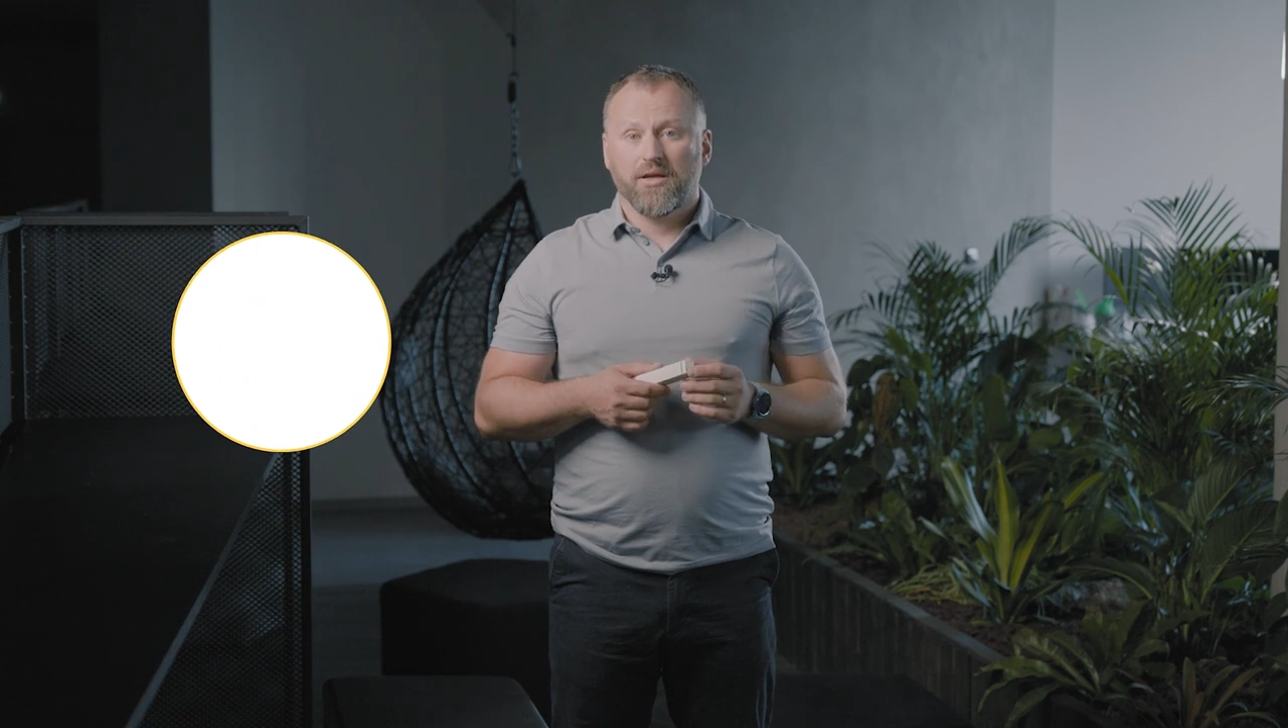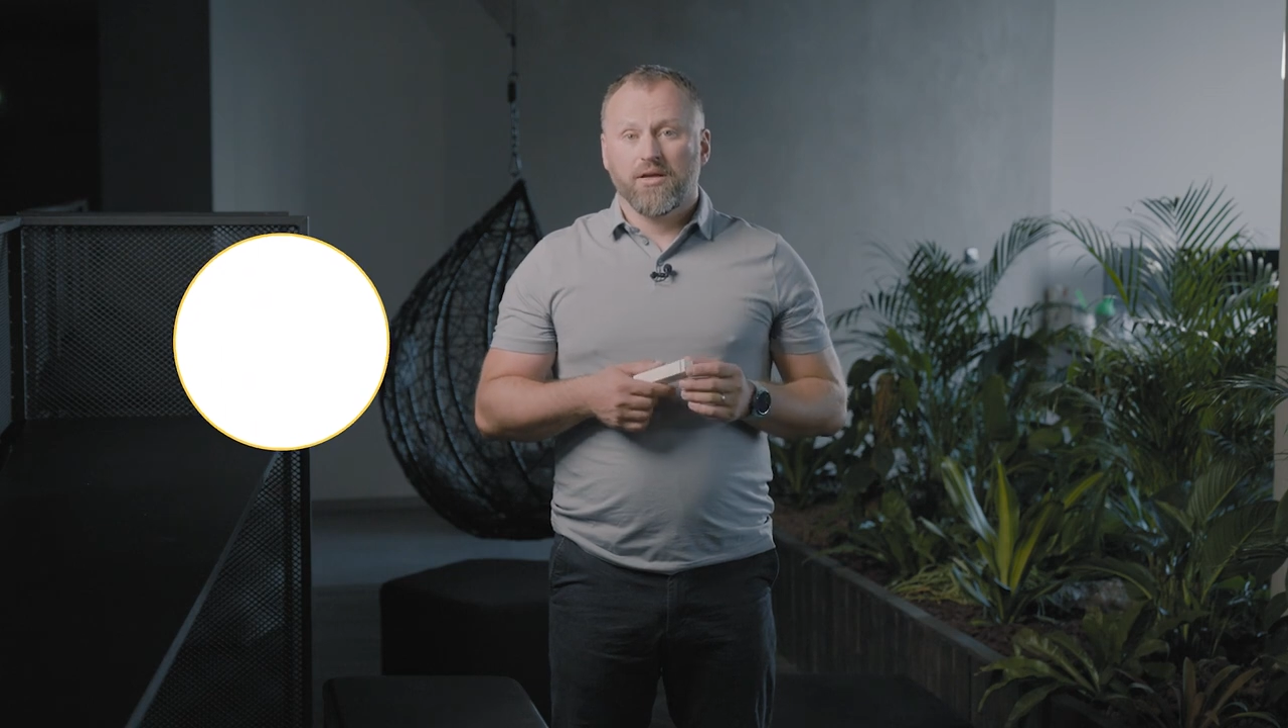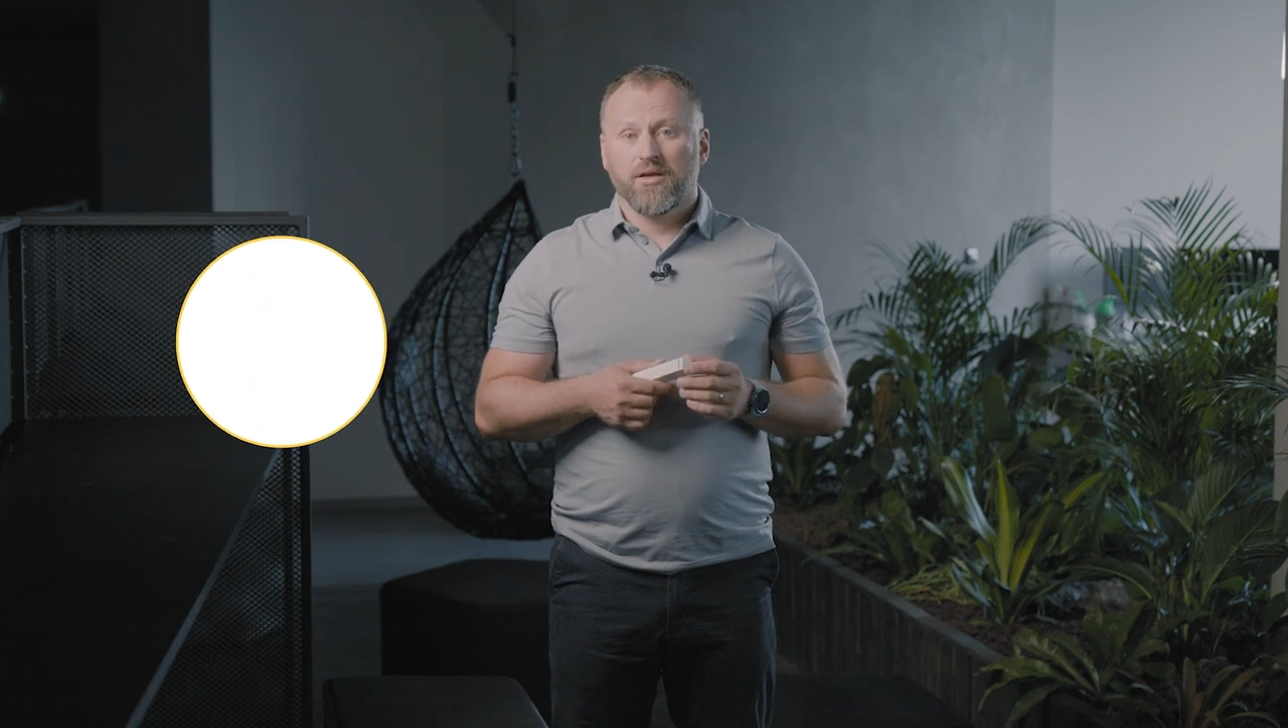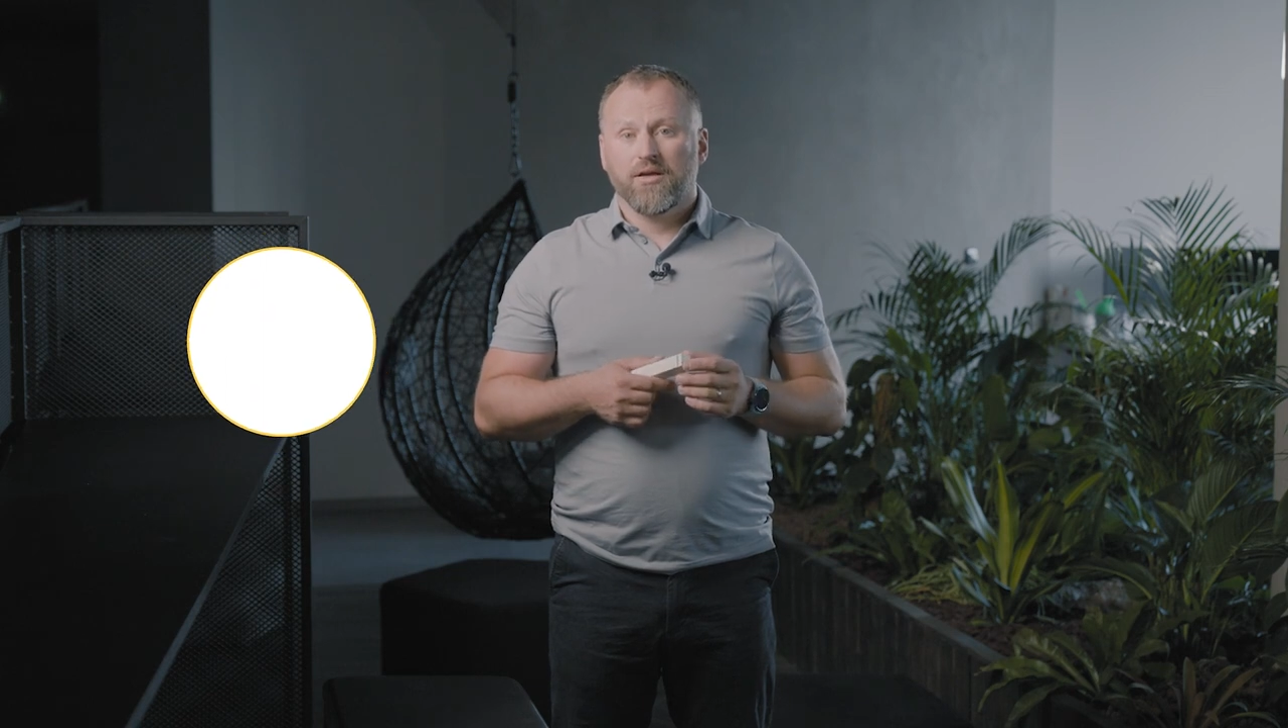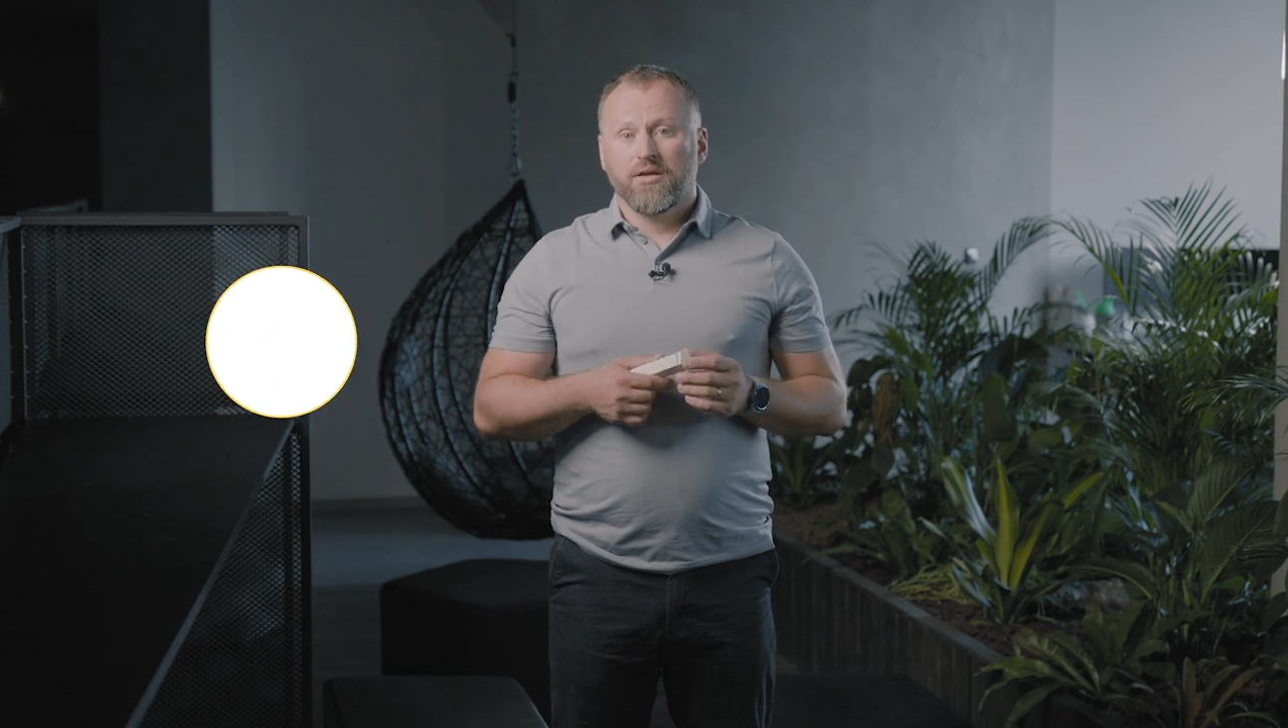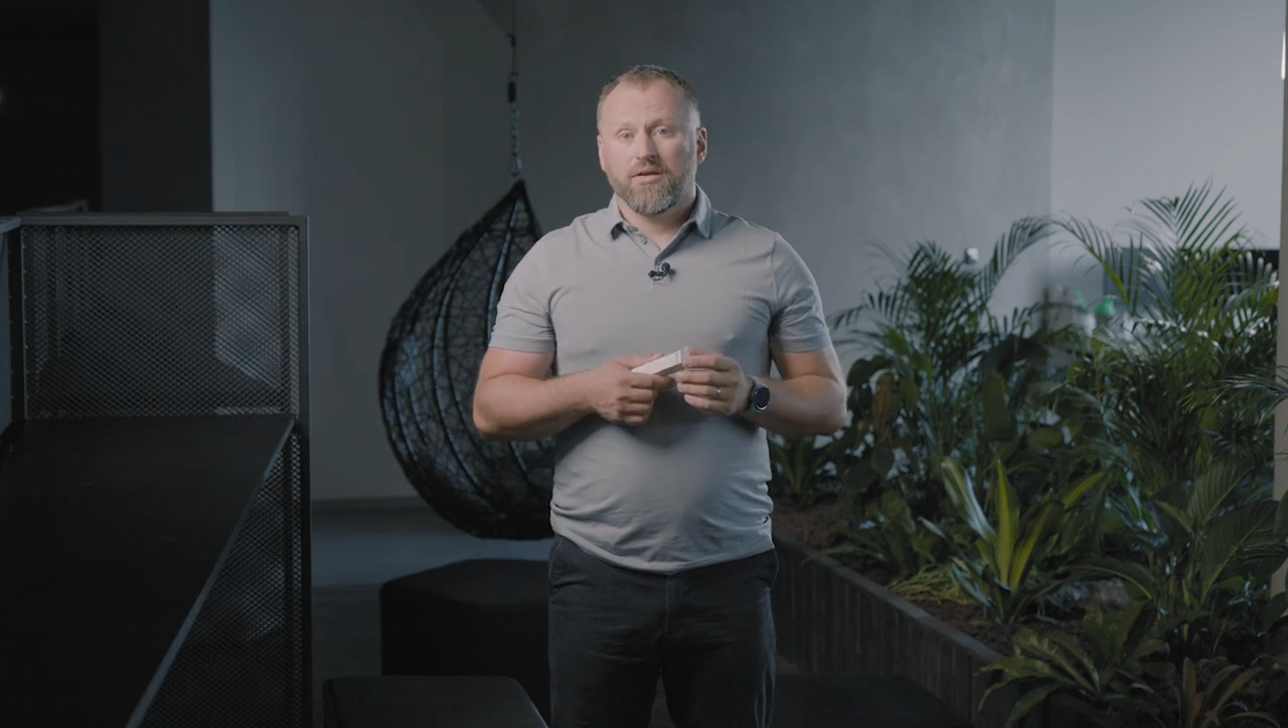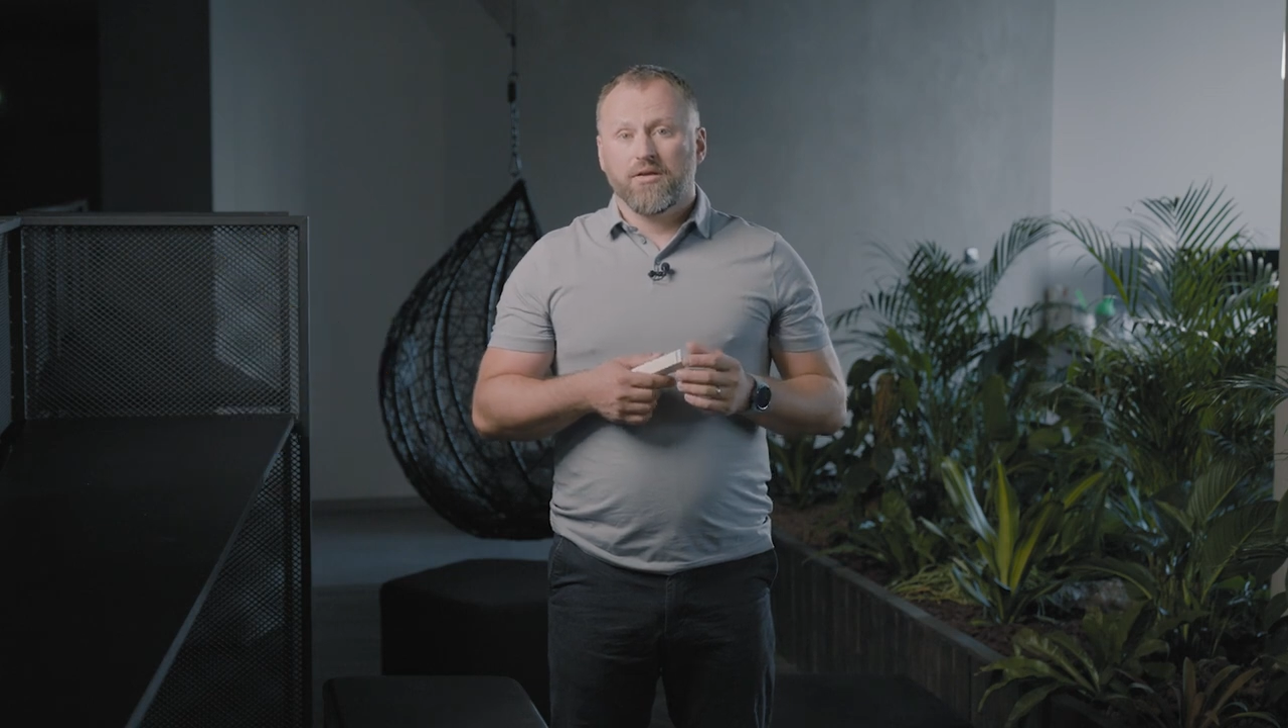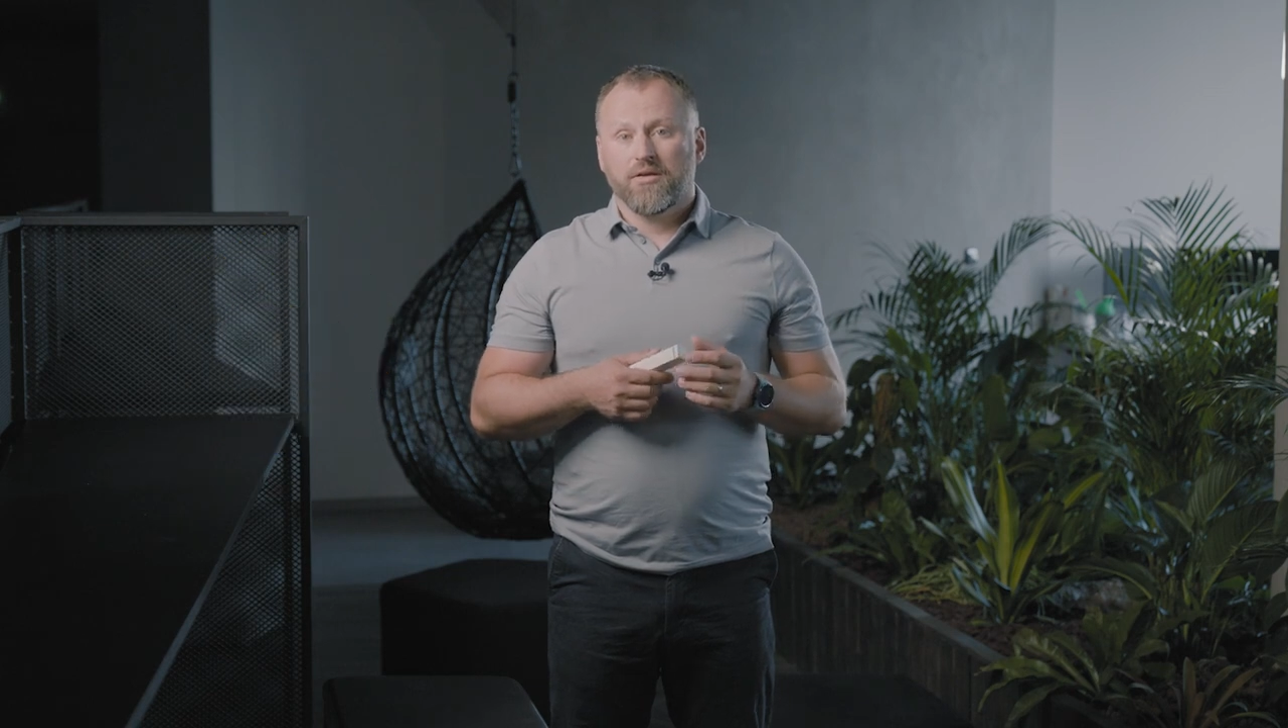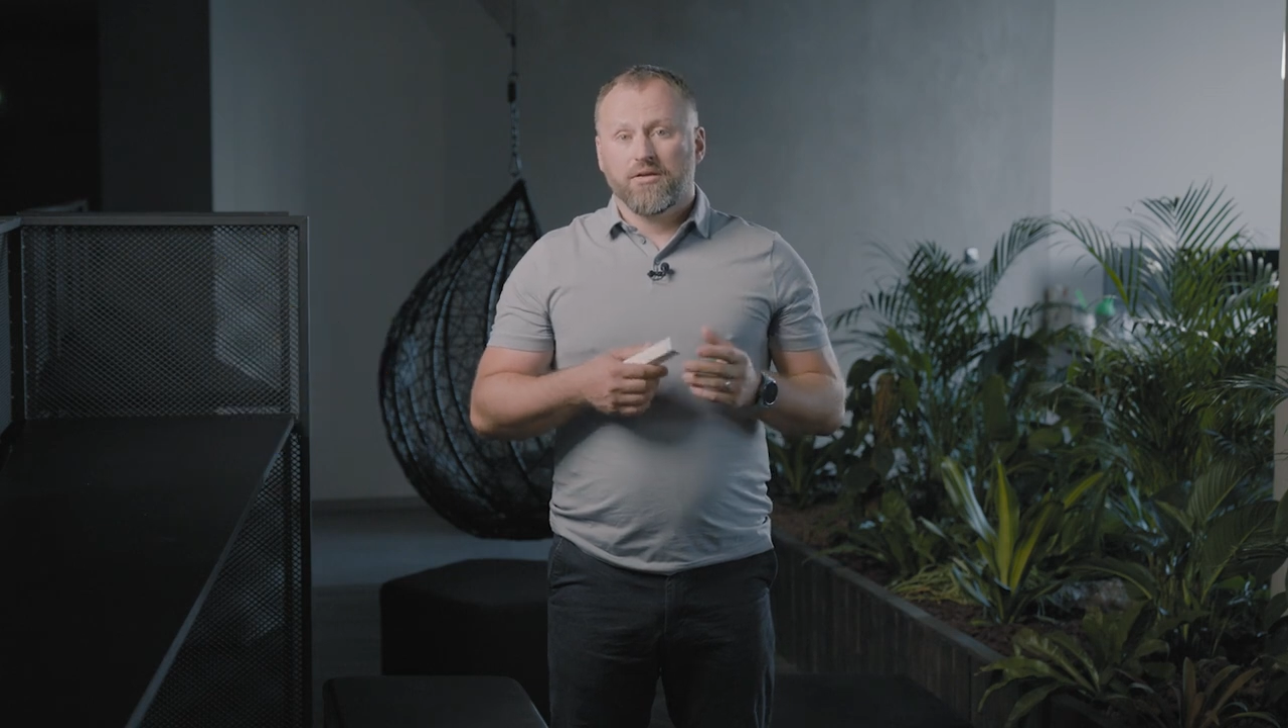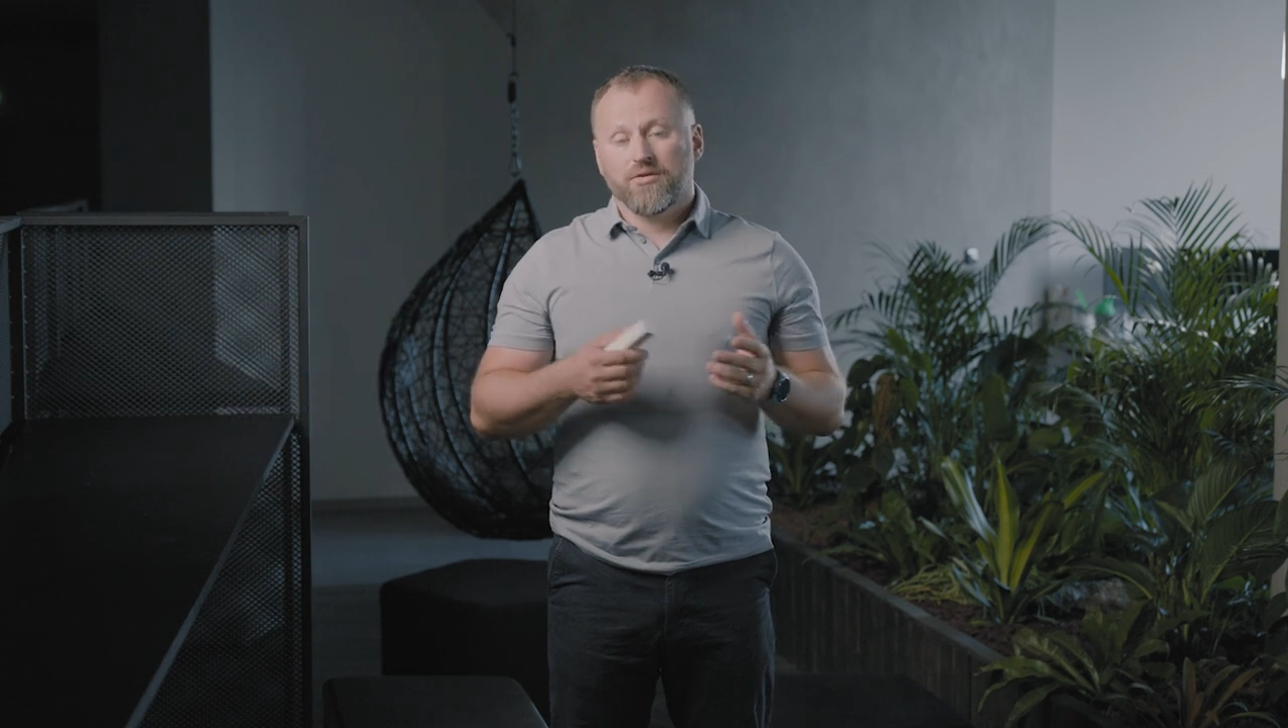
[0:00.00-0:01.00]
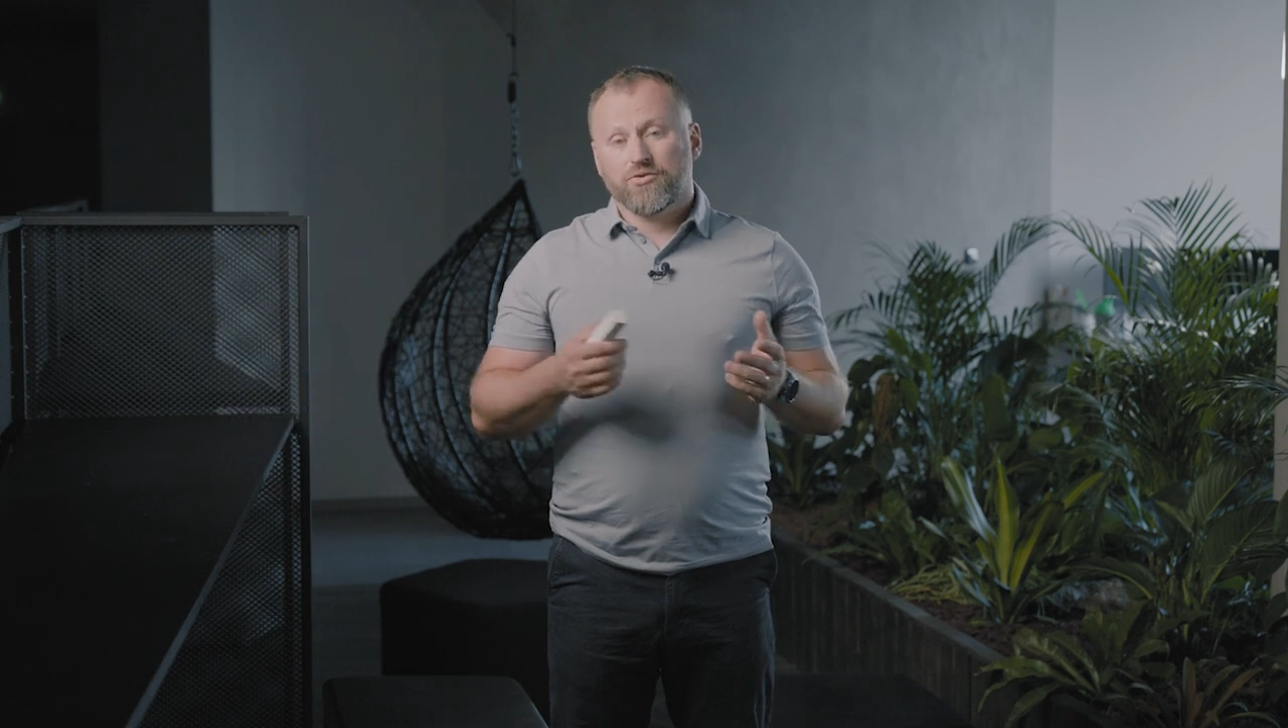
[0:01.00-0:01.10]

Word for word: and features,